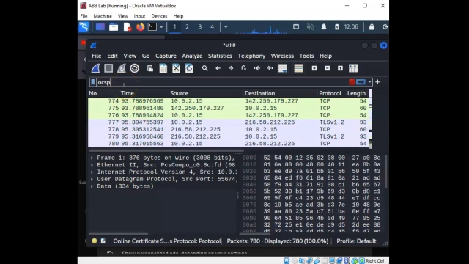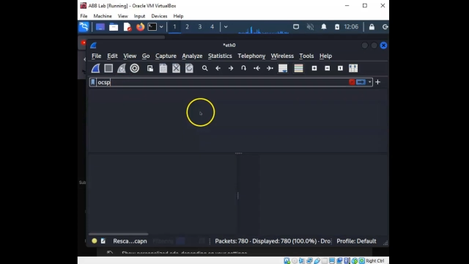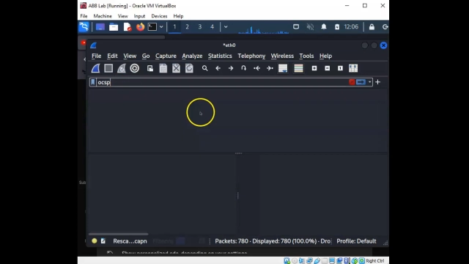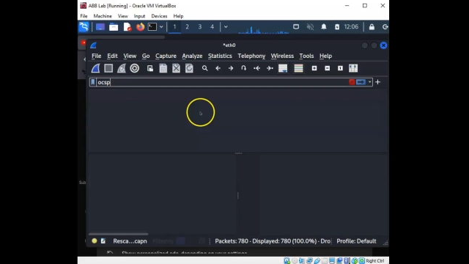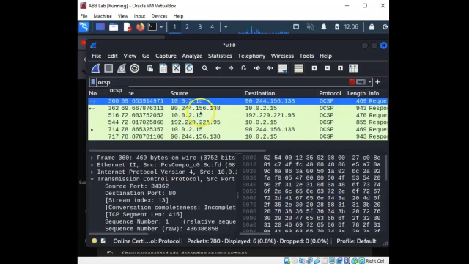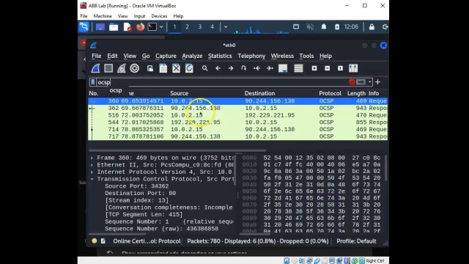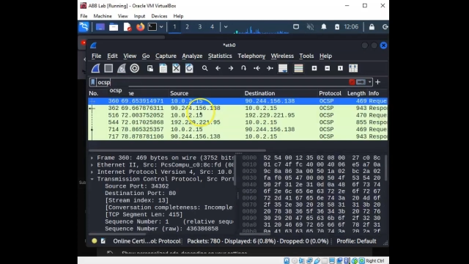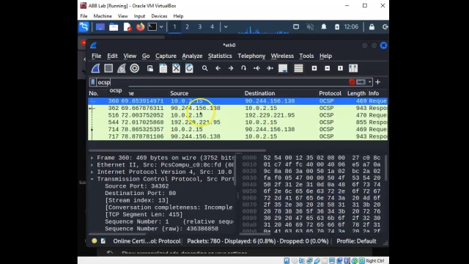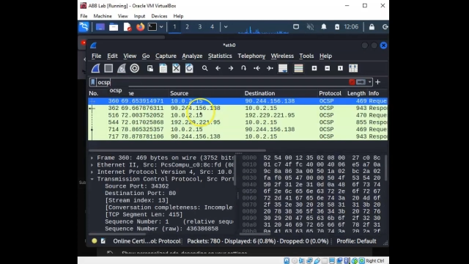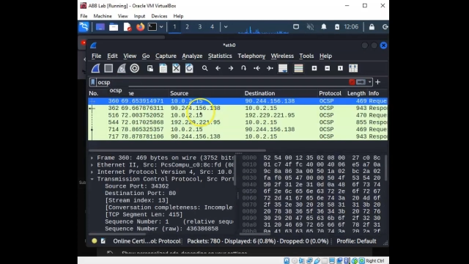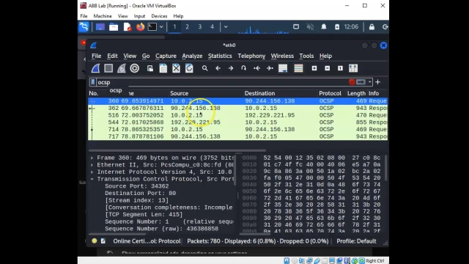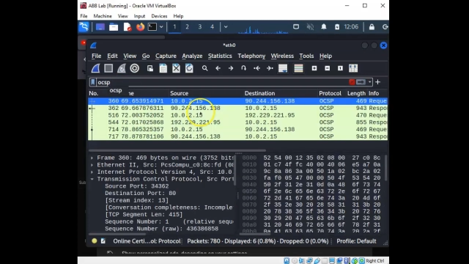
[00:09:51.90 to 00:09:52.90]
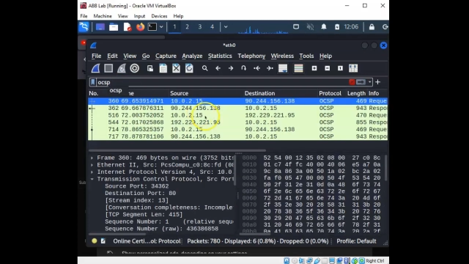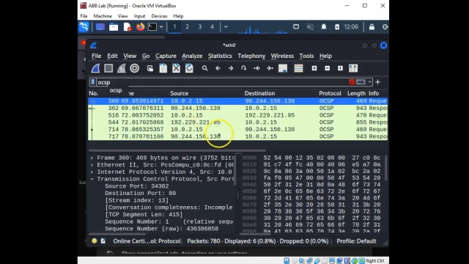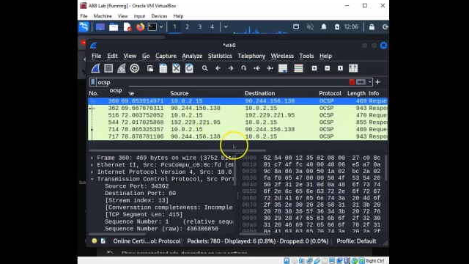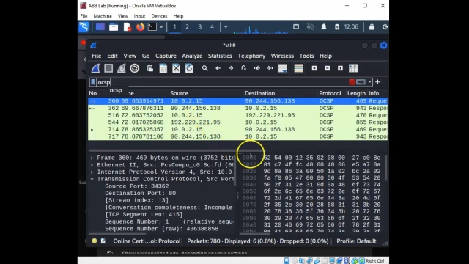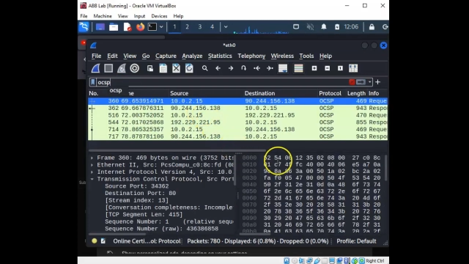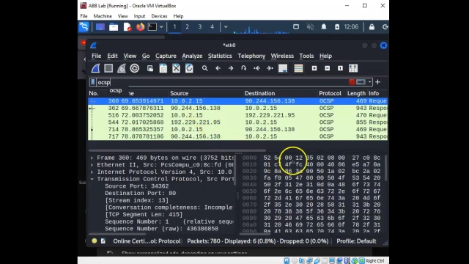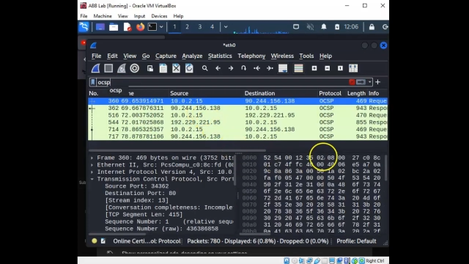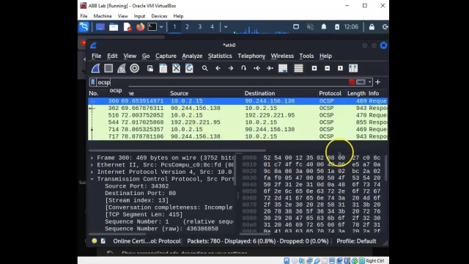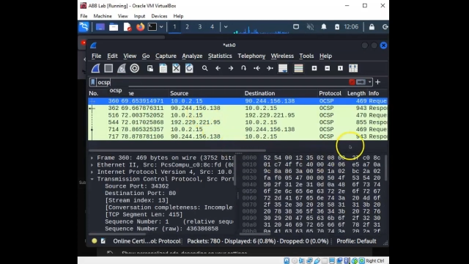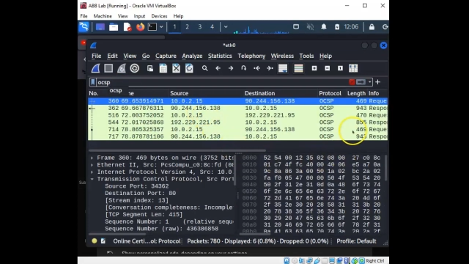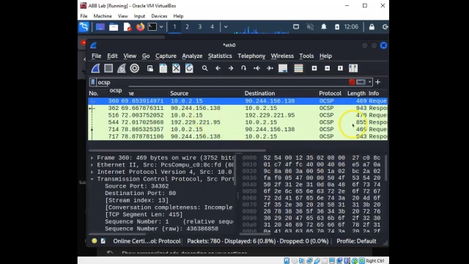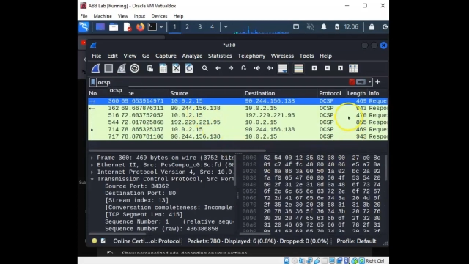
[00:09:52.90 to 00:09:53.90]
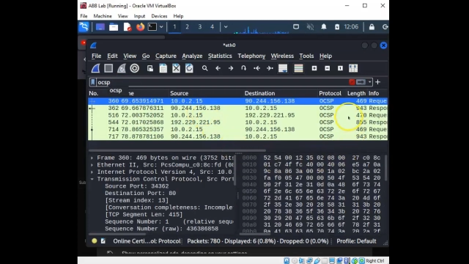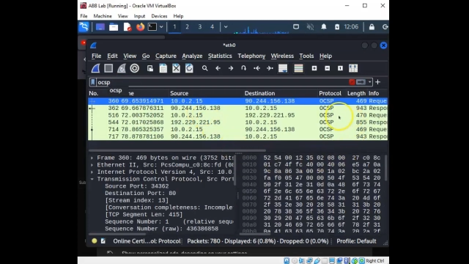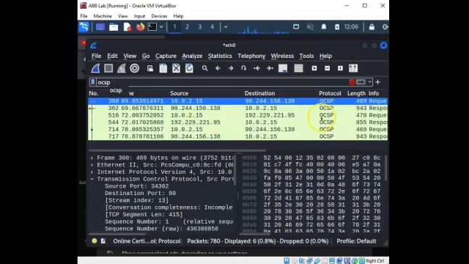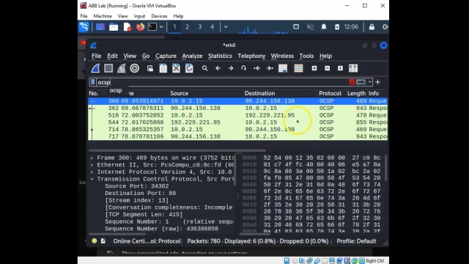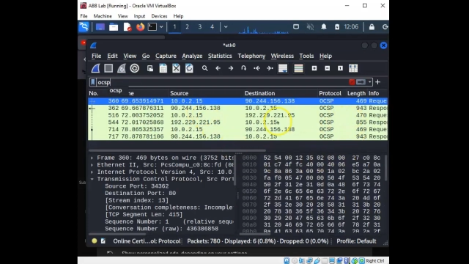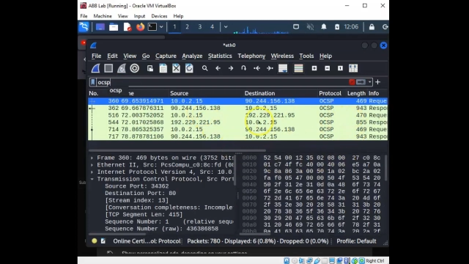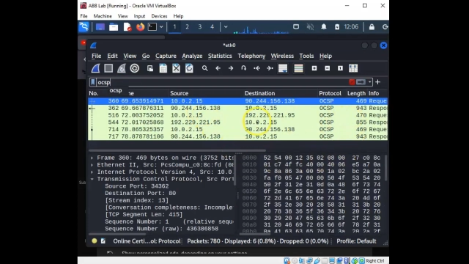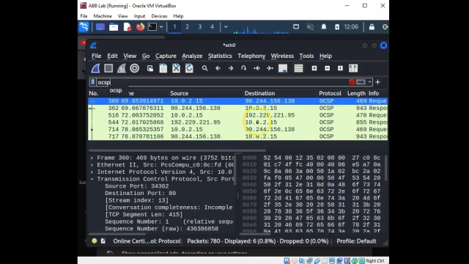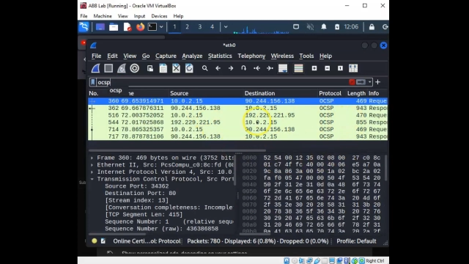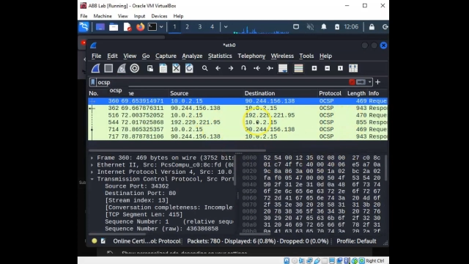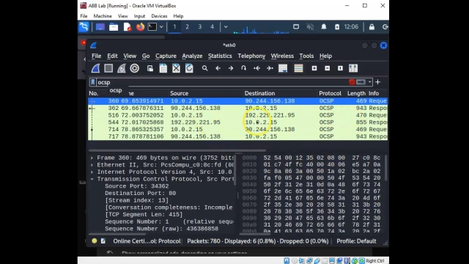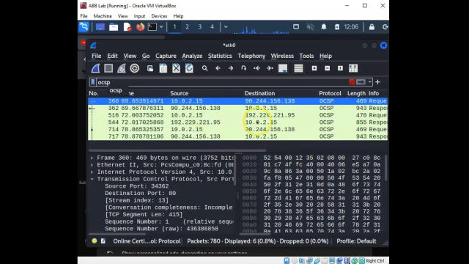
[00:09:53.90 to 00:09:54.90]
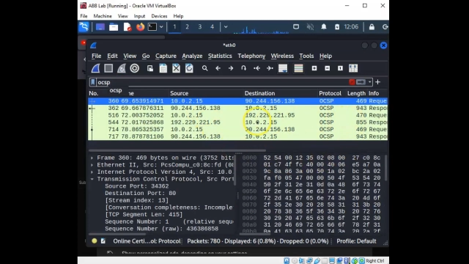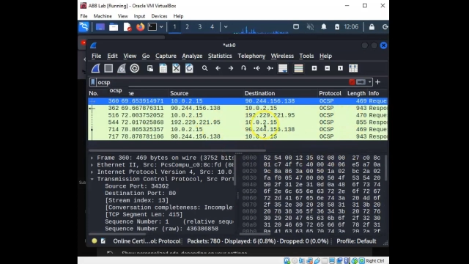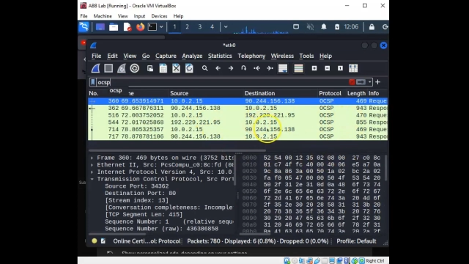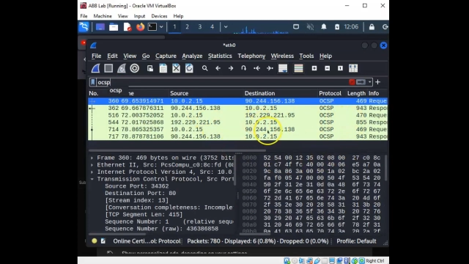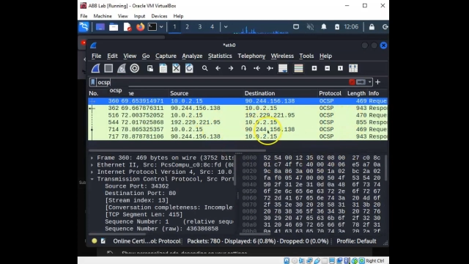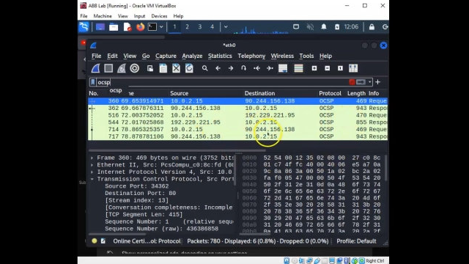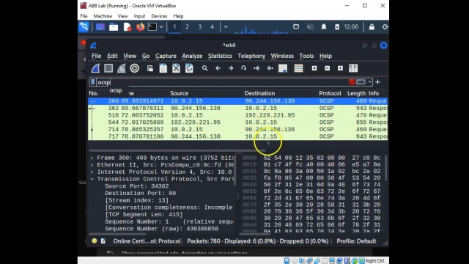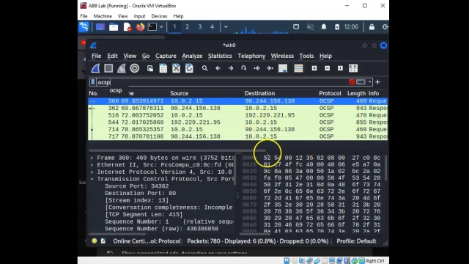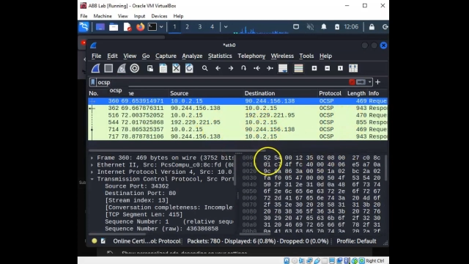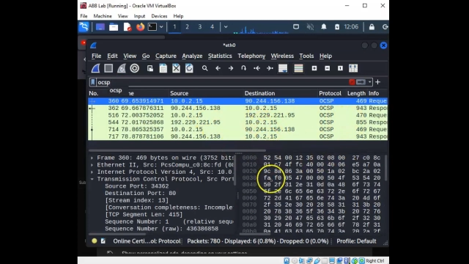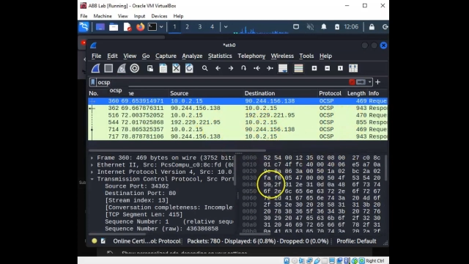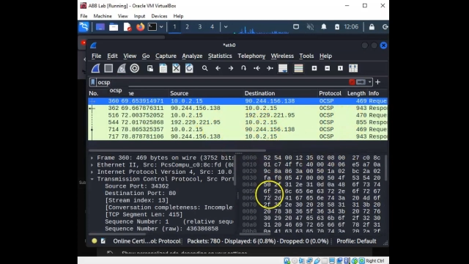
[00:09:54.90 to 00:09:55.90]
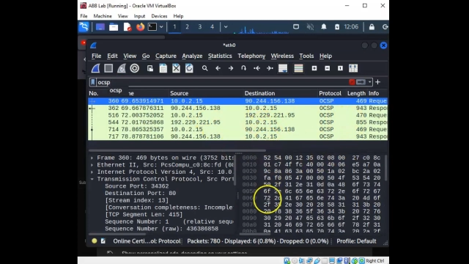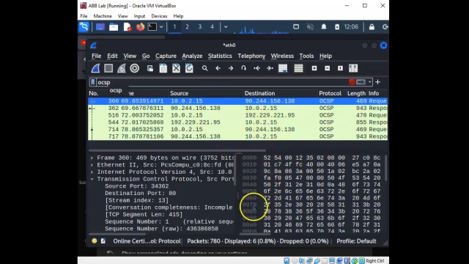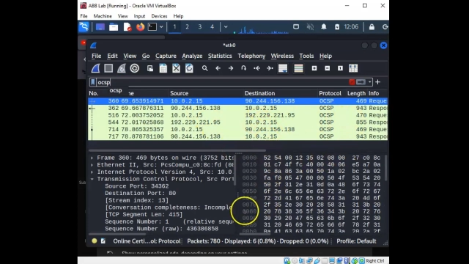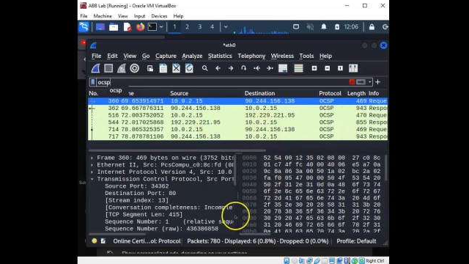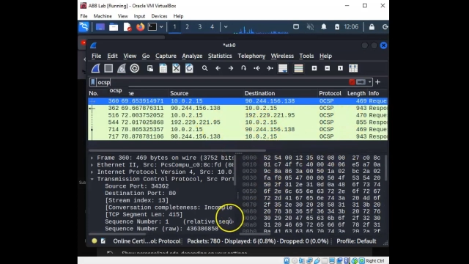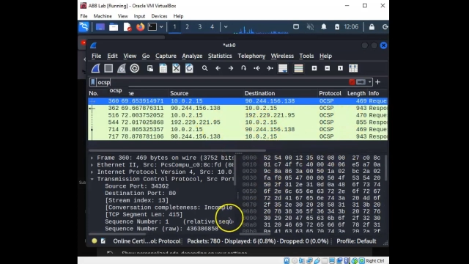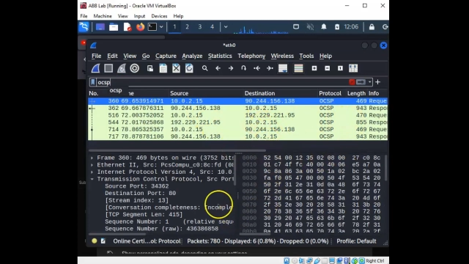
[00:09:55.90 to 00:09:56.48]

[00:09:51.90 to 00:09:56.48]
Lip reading: (no speaker visible)